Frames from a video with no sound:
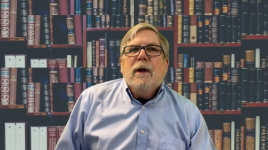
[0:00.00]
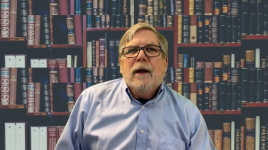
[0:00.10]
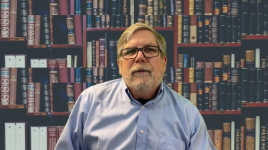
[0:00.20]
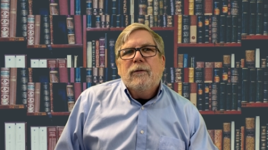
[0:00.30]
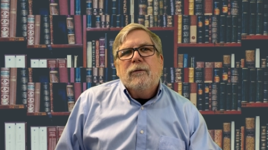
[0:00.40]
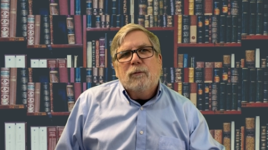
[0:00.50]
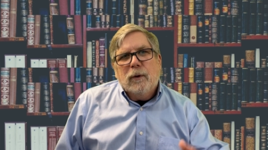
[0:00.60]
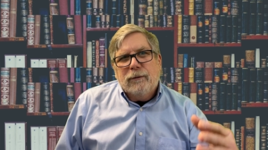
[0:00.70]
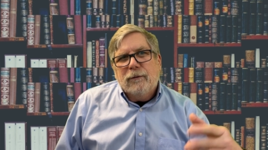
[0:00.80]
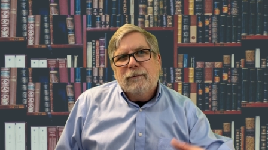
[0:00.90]
And this is
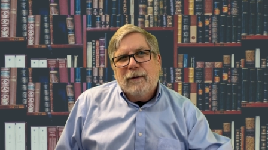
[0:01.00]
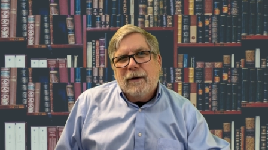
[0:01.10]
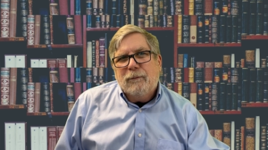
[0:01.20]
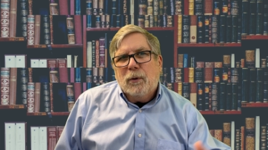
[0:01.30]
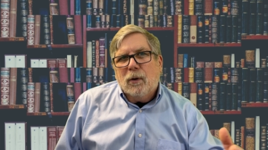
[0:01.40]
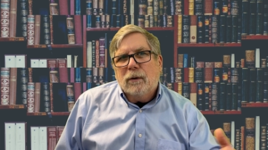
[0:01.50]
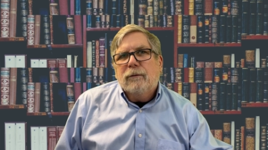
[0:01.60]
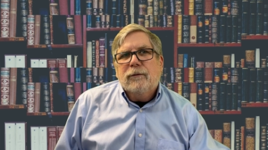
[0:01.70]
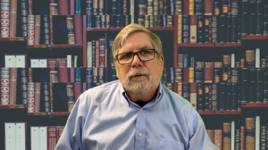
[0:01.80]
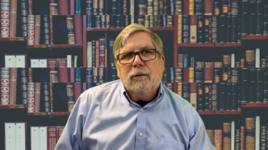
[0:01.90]
what this five part
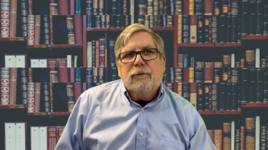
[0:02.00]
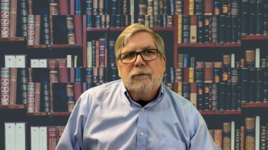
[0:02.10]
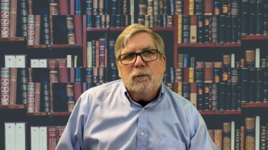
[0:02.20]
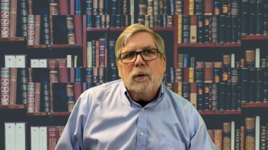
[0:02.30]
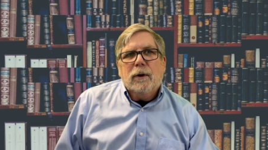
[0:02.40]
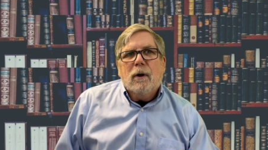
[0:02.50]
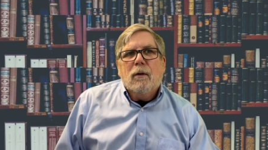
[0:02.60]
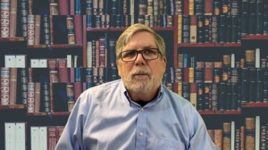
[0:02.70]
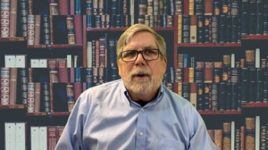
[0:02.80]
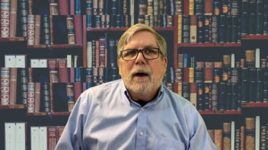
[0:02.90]
series is really all
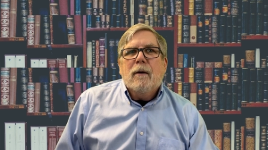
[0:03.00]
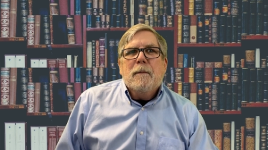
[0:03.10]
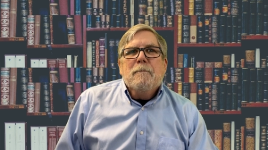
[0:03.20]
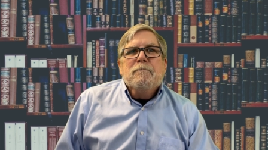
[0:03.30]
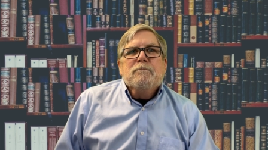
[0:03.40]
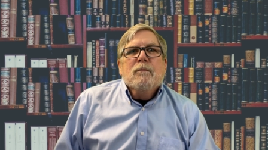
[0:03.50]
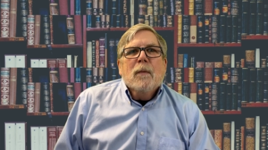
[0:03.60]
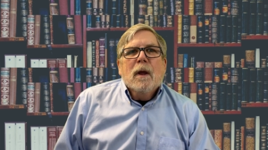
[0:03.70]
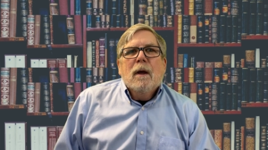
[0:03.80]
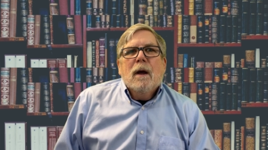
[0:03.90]
about.
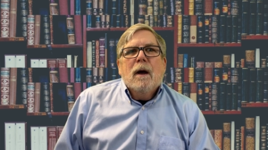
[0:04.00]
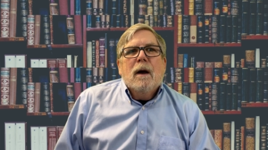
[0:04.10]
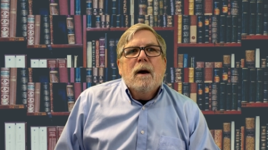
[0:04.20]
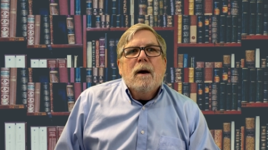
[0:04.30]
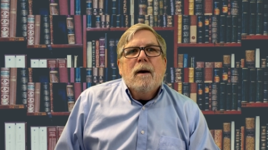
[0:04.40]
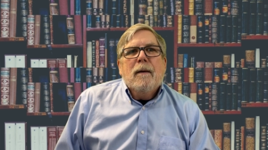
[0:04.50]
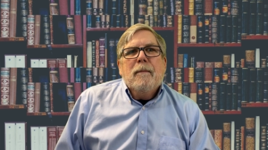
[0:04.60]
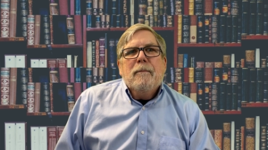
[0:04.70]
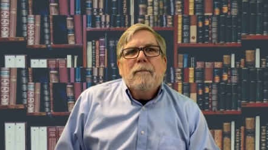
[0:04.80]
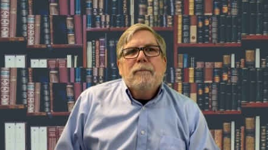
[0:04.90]

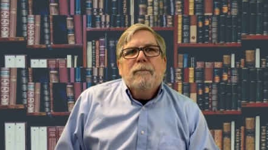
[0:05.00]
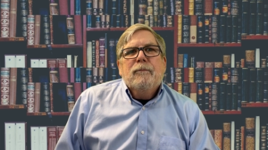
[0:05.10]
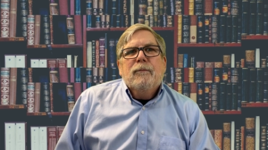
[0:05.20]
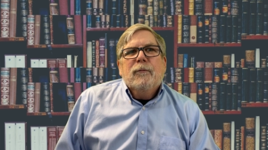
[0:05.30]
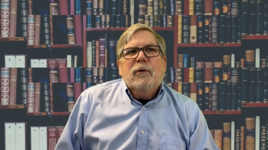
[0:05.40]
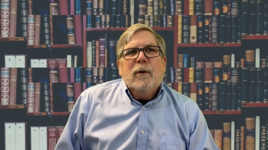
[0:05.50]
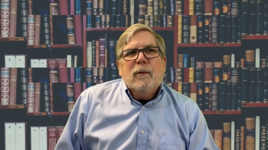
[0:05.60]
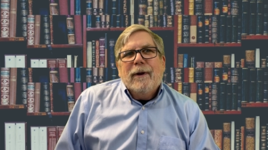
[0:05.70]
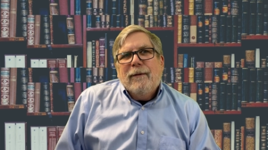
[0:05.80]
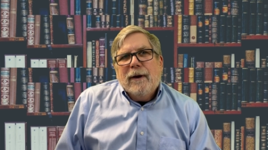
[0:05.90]
Um, so
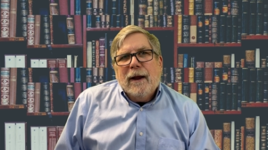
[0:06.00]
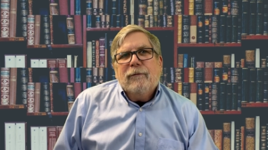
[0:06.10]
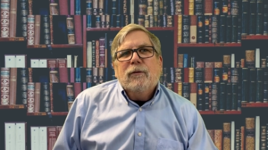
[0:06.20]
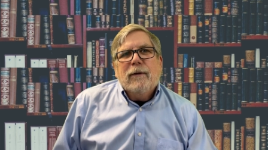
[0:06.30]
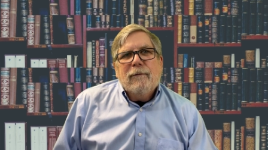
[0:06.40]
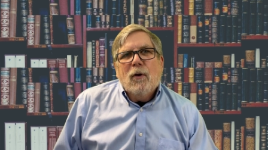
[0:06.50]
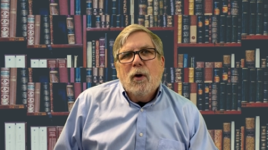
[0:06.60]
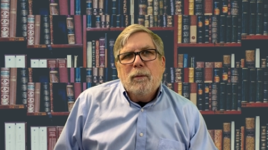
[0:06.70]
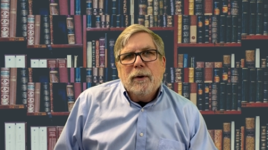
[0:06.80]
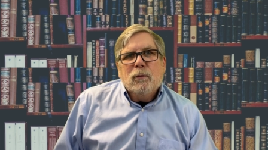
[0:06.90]
anyway, and then after they've
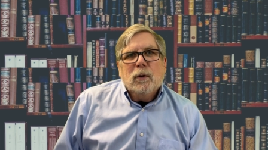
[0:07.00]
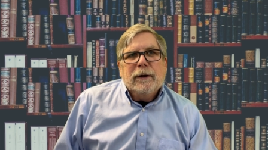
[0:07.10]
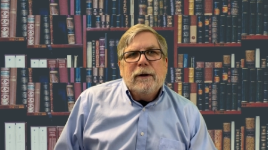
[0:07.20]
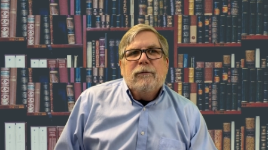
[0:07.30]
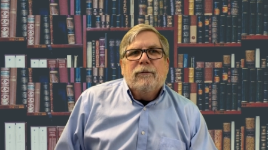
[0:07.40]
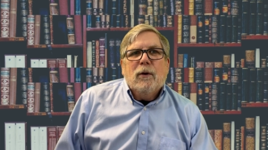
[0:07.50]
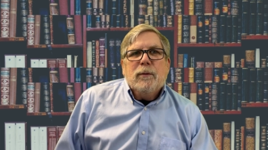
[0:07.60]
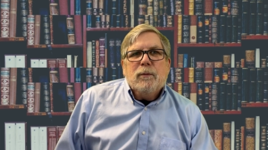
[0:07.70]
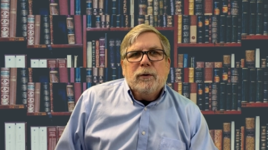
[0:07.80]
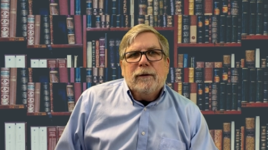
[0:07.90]
all been released, they'll
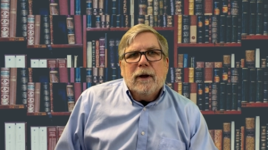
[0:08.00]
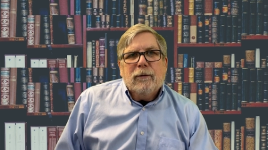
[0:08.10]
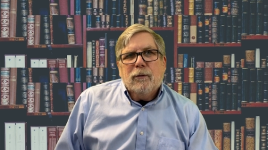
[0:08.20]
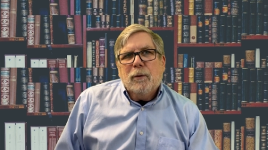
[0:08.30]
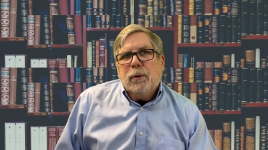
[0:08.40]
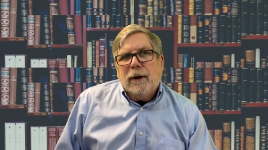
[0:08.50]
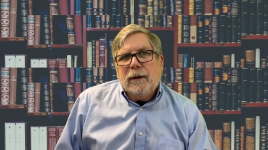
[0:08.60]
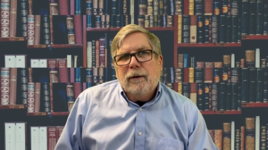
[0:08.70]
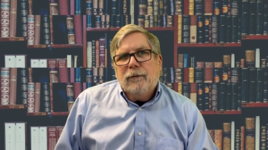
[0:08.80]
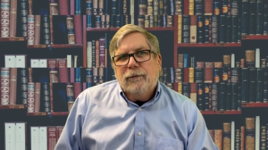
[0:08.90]
be put together in a
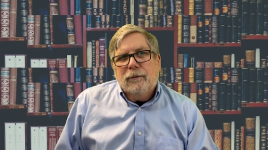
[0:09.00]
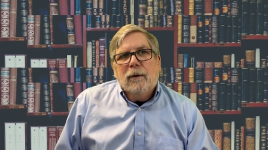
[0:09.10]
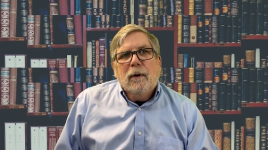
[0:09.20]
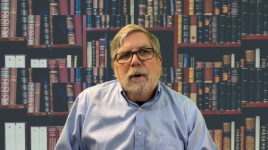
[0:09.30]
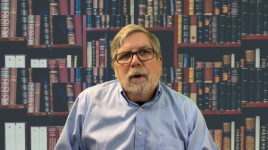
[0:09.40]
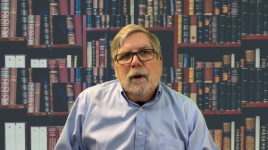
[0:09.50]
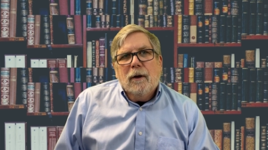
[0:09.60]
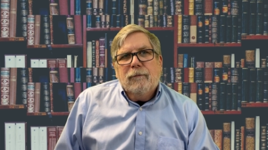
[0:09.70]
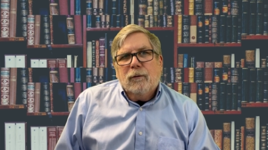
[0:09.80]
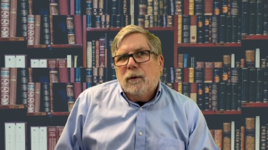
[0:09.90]
playlist
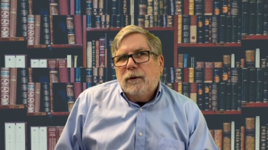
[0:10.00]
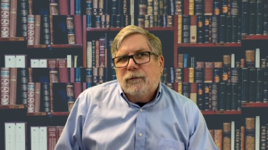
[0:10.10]
uh, for any